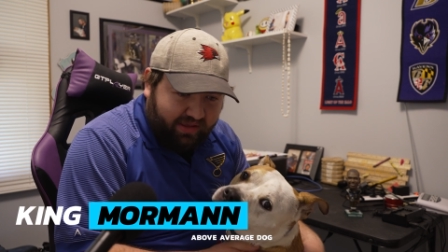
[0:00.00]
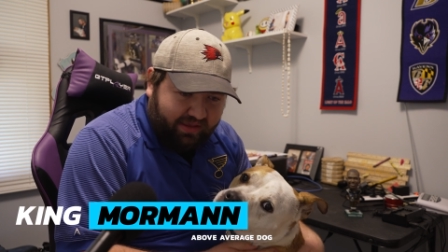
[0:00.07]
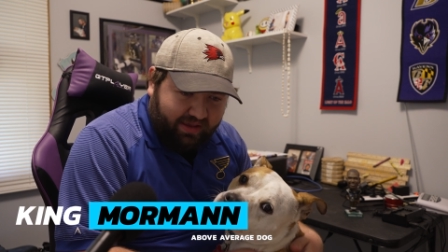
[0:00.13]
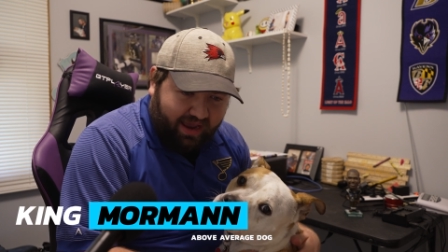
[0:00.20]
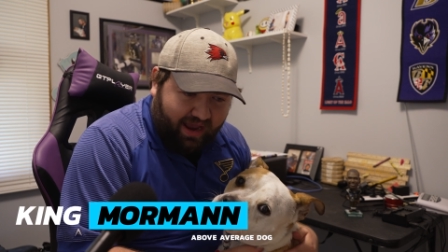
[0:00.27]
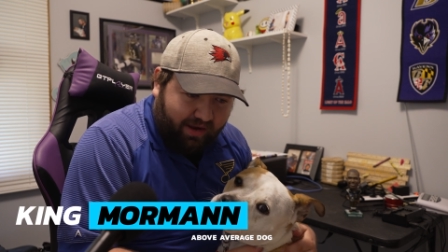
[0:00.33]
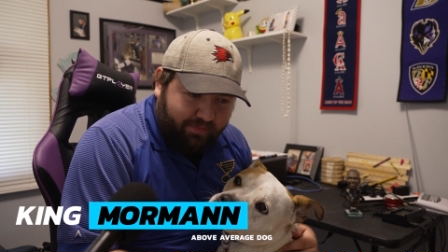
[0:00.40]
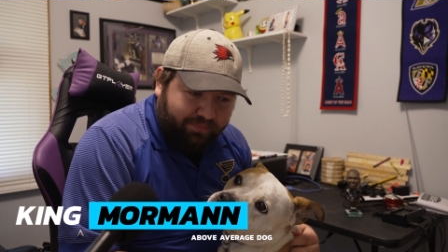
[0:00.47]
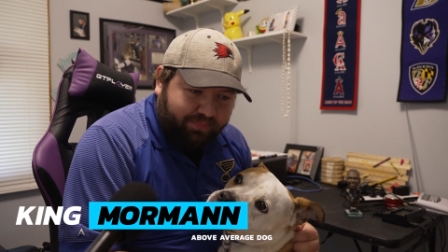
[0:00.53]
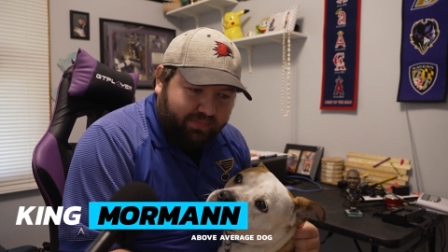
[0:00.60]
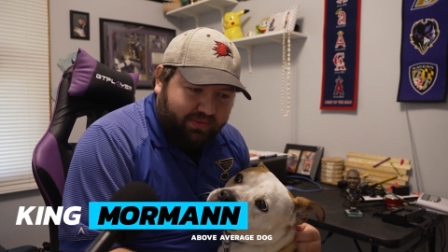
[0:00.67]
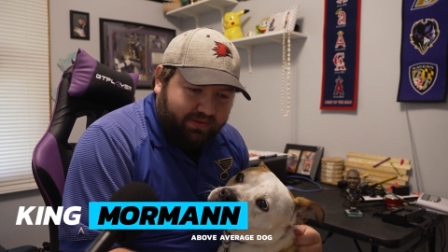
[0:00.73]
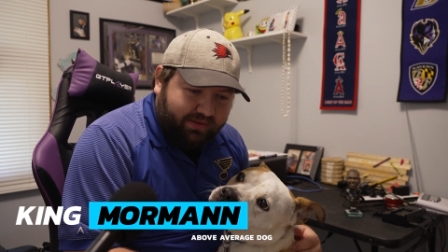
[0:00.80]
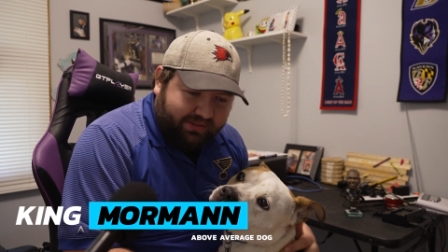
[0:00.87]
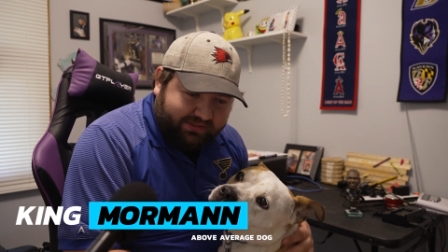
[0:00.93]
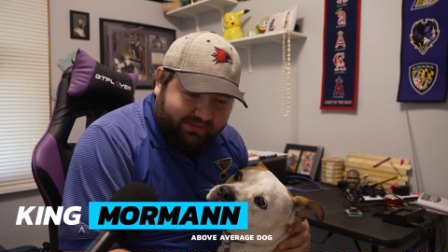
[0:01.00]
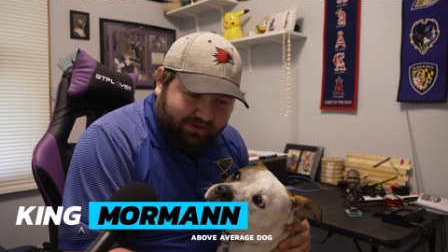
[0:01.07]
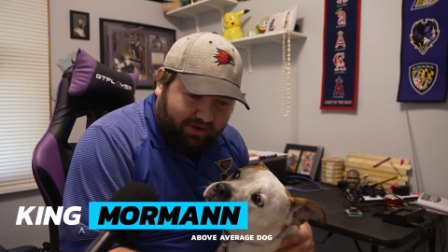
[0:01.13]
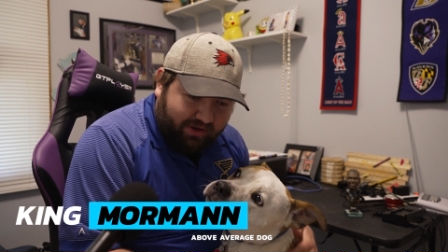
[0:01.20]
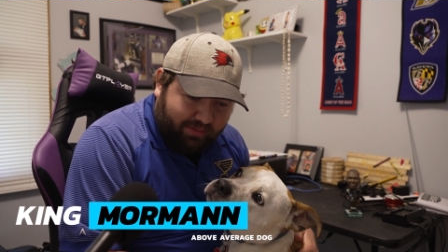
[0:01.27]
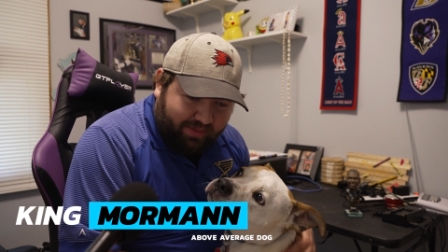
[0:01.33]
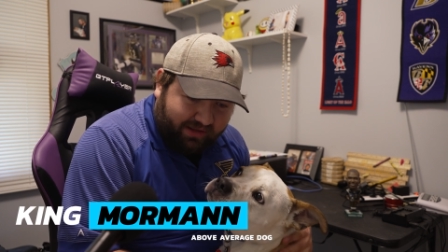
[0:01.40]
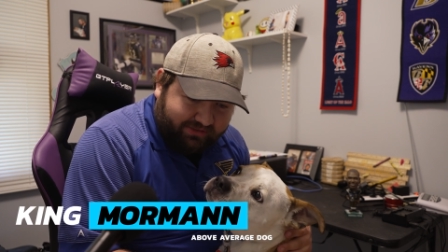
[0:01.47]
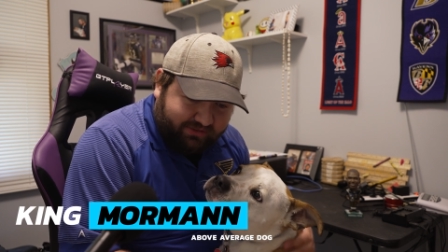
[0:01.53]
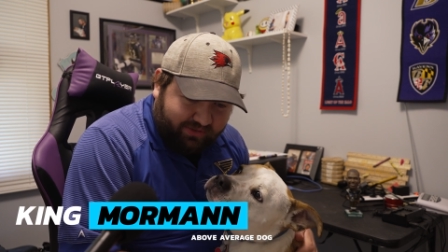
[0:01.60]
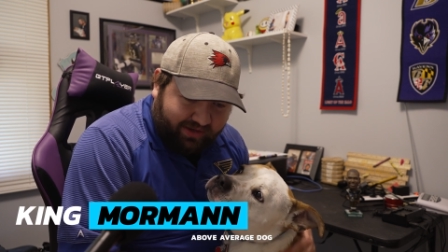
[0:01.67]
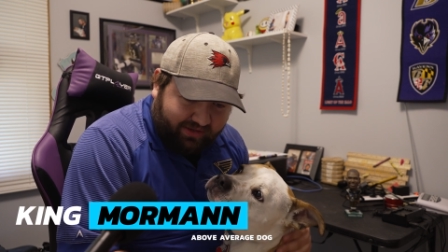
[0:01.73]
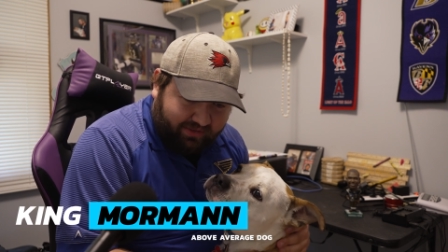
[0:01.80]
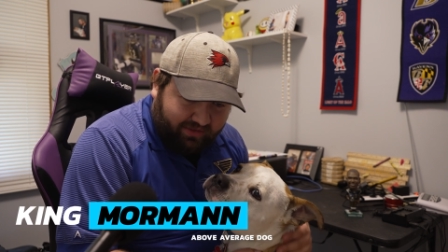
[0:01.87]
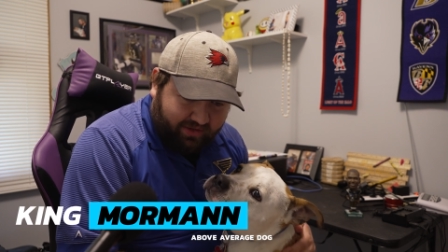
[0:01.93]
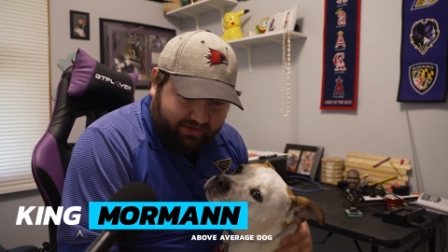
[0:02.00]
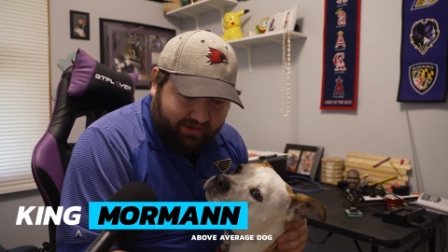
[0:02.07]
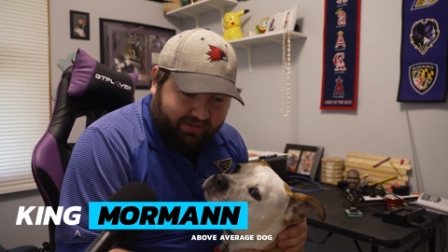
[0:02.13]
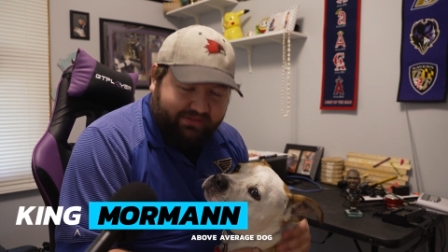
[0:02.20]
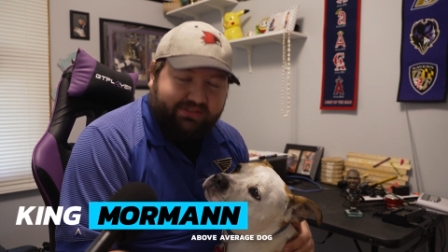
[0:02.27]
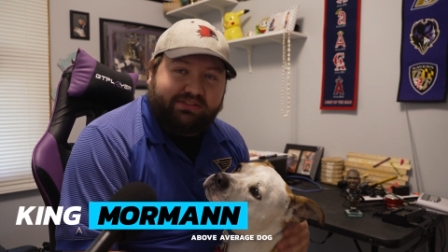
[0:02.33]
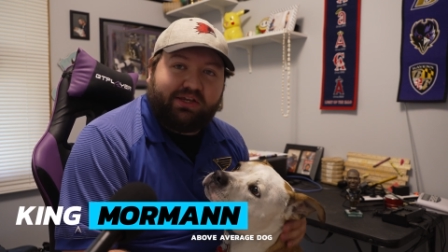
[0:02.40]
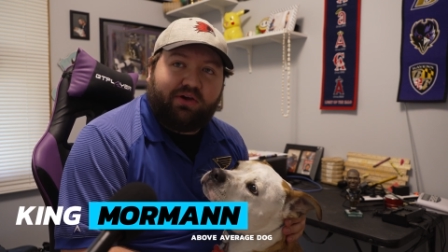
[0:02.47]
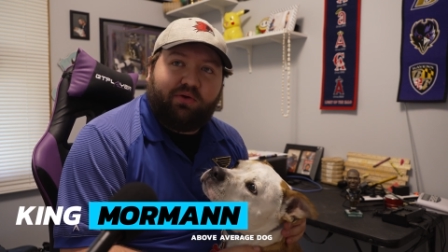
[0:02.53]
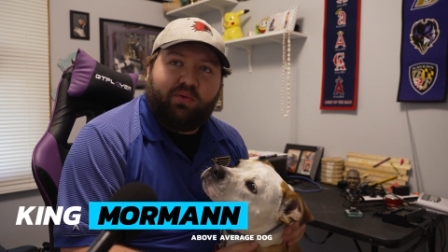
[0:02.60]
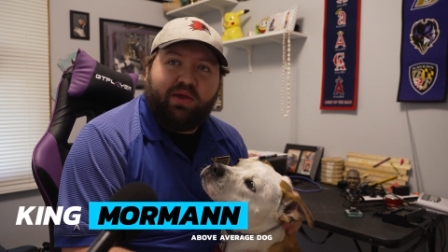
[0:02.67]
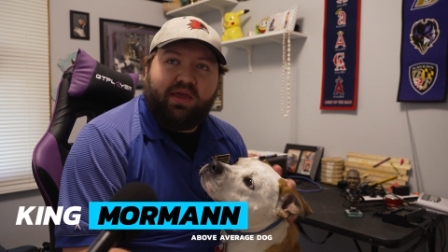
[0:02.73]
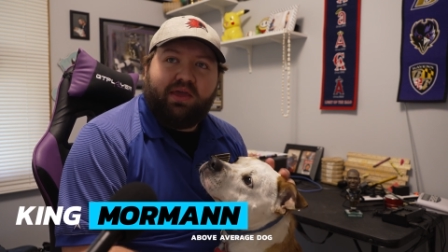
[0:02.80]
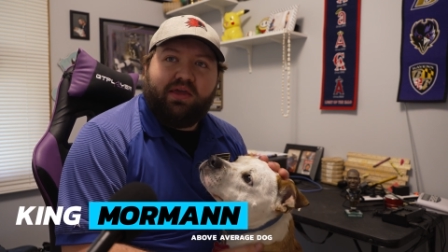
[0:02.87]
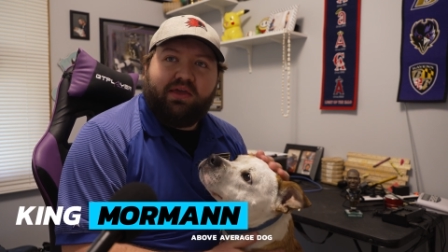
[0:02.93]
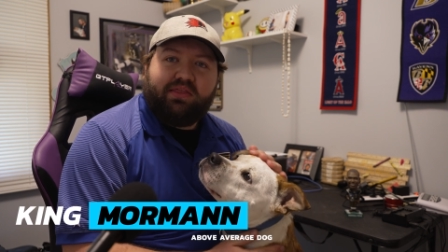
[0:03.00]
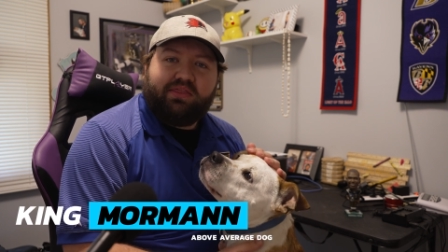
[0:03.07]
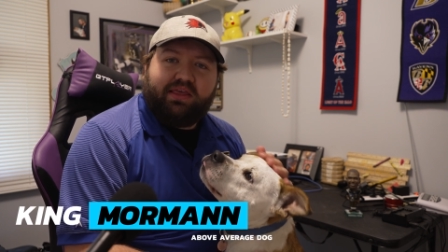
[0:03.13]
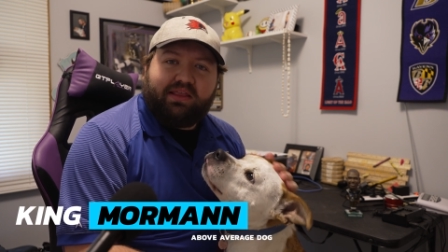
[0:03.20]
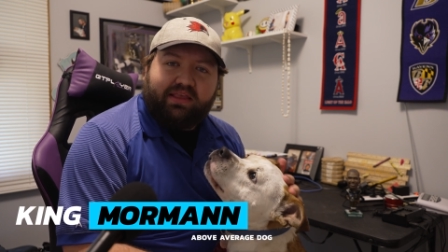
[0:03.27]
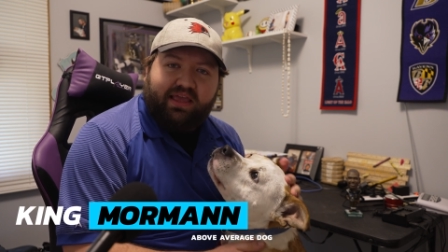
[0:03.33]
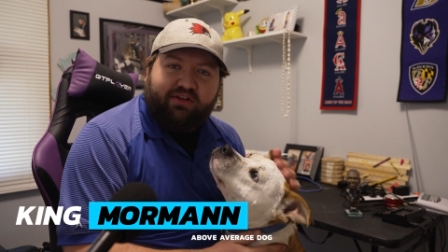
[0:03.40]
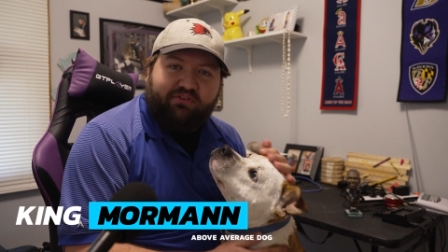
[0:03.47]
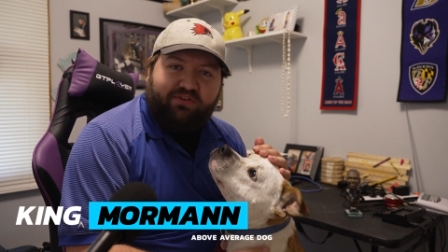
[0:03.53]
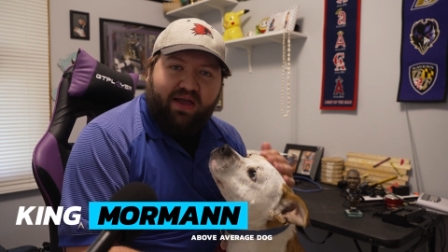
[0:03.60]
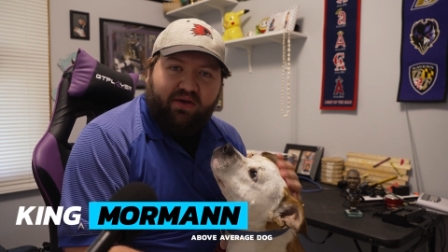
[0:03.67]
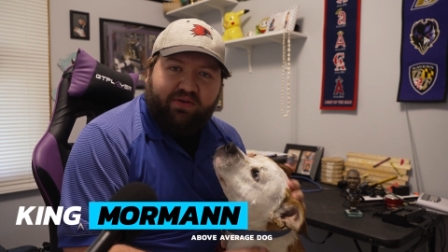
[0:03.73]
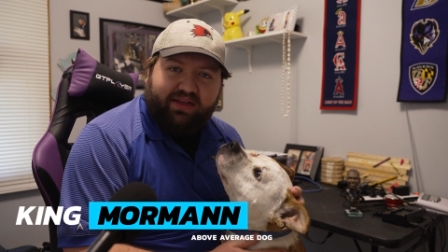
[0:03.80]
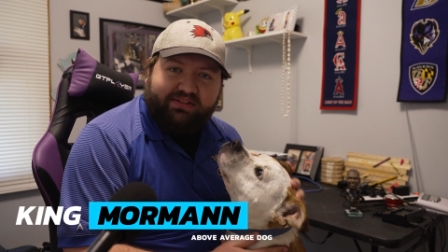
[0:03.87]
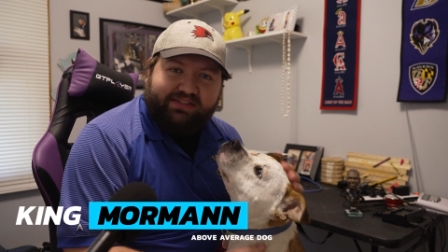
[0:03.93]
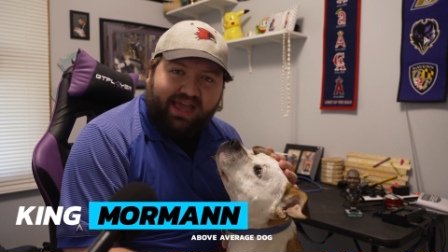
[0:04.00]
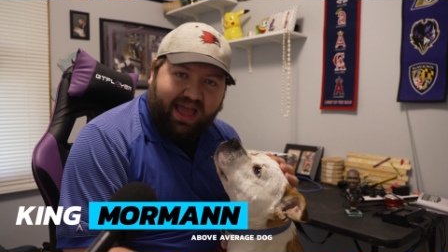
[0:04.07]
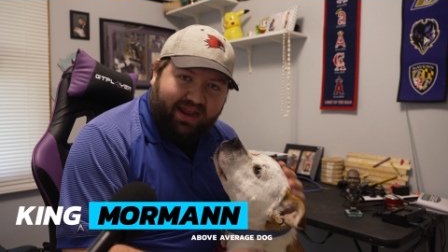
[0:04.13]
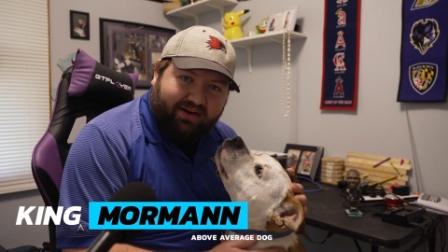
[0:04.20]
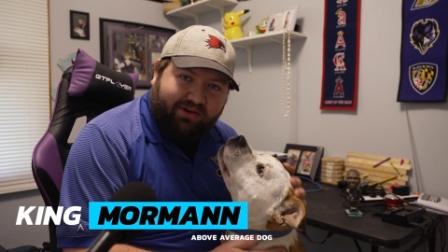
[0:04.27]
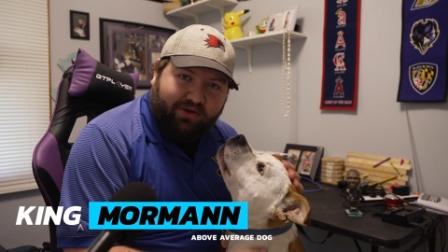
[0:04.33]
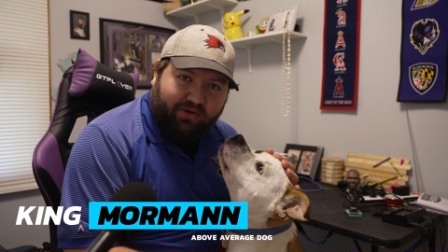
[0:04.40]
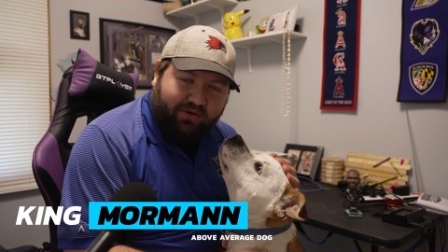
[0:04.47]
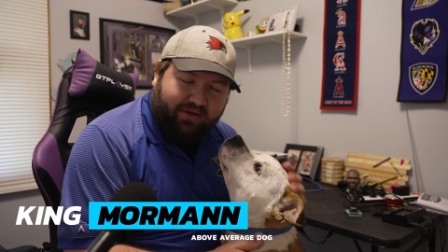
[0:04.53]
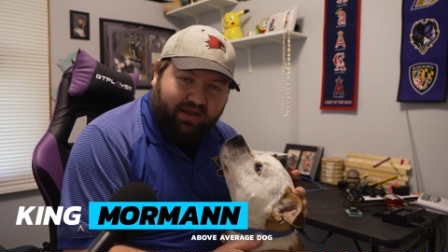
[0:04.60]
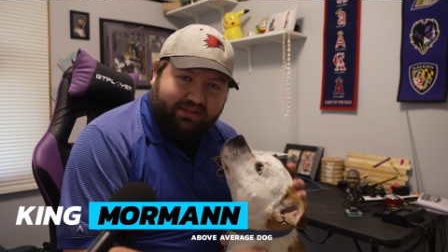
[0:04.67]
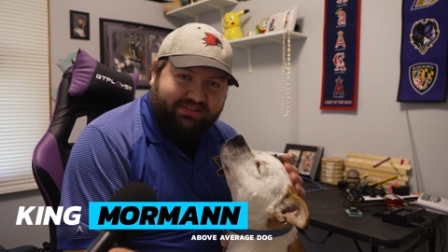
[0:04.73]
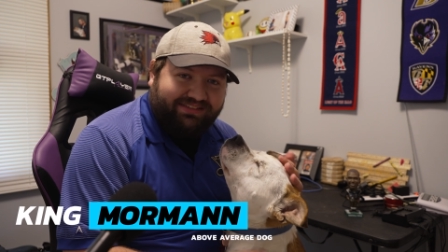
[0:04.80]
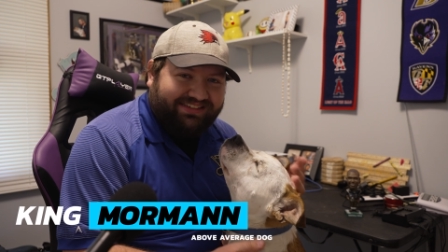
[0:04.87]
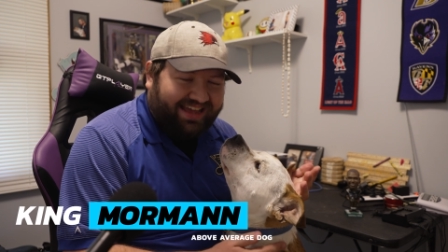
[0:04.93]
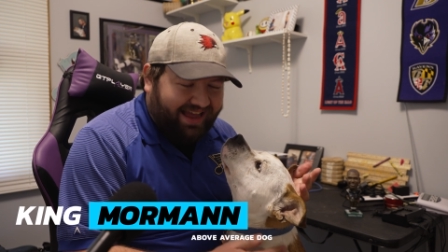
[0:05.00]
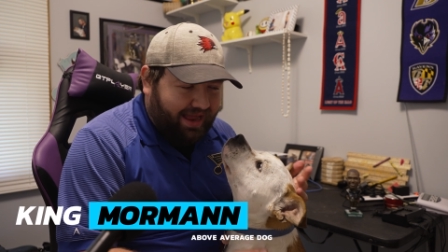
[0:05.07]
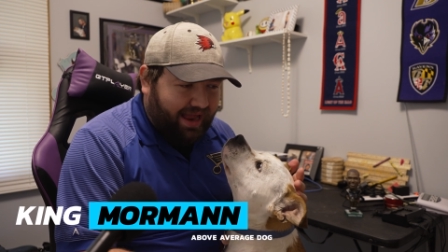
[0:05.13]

Yeah. Let's talk about Drake London. So, the Atlanta Falcons added Kirk Cousins.